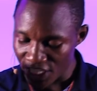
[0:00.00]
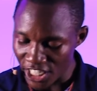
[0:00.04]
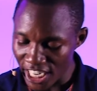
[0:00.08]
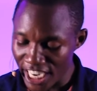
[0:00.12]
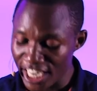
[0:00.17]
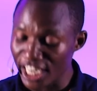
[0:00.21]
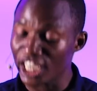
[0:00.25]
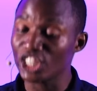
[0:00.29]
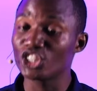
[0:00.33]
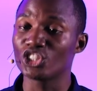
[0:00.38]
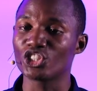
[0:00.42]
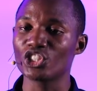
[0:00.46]

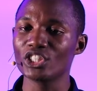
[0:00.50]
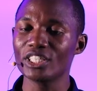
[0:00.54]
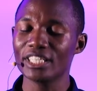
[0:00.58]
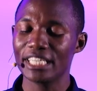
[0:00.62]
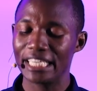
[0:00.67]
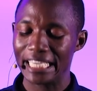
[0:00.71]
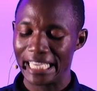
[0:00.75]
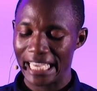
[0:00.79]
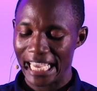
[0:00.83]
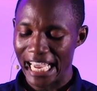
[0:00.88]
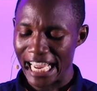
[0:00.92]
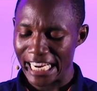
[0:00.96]
energy
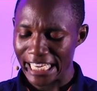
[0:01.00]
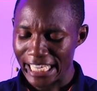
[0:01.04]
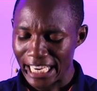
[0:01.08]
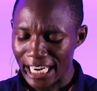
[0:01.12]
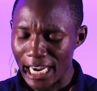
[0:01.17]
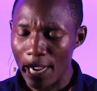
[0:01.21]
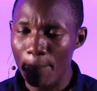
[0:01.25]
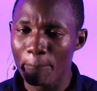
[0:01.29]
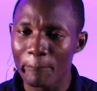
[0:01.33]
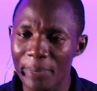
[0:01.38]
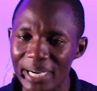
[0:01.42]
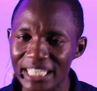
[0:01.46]
and a
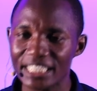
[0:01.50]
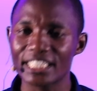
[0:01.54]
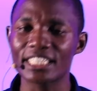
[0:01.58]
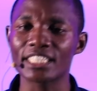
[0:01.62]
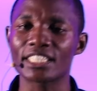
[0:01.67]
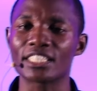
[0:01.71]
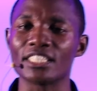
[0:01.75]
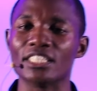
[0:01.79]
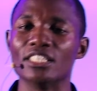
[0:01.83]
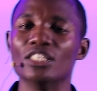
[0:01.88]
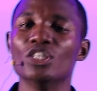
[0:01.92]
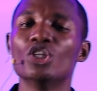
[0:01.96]

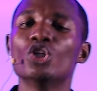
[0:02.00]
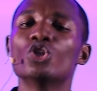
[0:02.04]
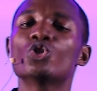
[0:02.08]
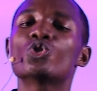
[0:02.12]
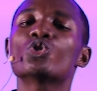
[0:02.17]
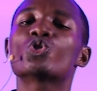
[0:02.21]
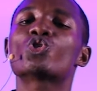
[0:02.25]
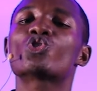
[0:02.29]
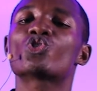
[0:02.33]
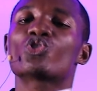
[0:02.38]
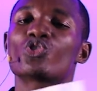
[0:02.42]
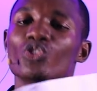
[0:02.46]
capacity to
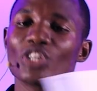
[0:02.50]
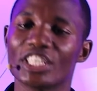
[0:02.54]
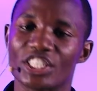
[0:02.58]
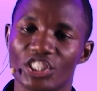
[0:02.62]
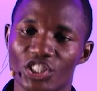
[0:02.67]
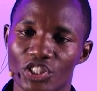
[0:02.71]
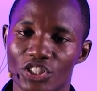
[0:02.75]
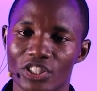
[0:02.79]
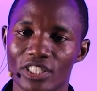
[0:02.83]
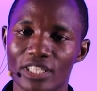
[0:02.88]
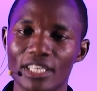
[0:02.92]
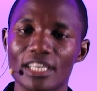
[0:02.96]

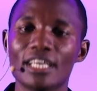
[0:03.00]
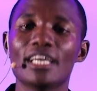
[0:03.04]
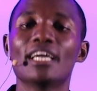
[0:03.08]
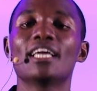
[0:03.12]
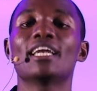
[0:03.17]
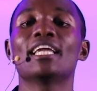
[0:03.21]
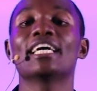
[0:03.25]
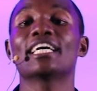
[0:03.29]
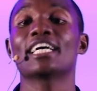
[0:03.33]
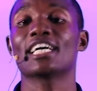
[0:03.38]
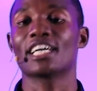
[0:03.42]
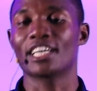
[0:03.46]
stretch
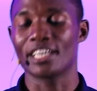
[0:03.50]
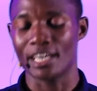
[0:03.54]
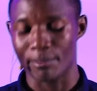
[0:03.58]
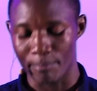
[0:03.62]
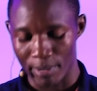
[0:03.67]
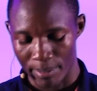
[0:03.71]
like a rubber